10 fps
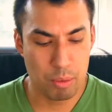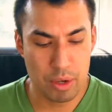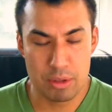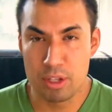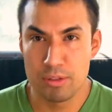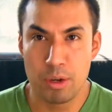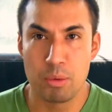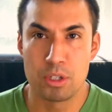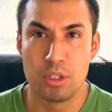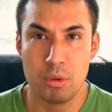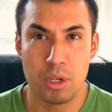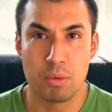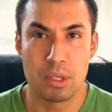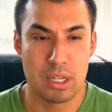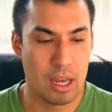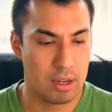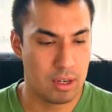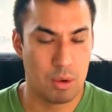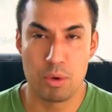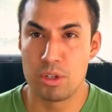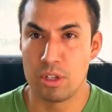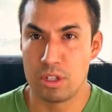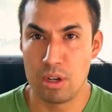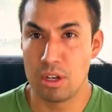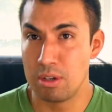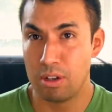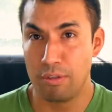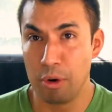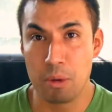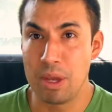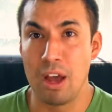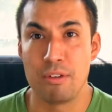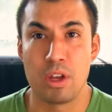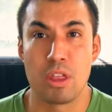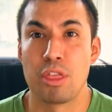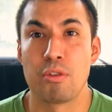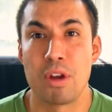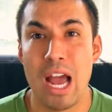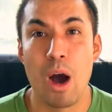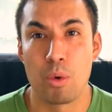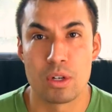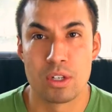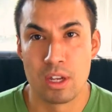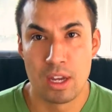what this phone was doing was that it would the phone could be on for like 3 hours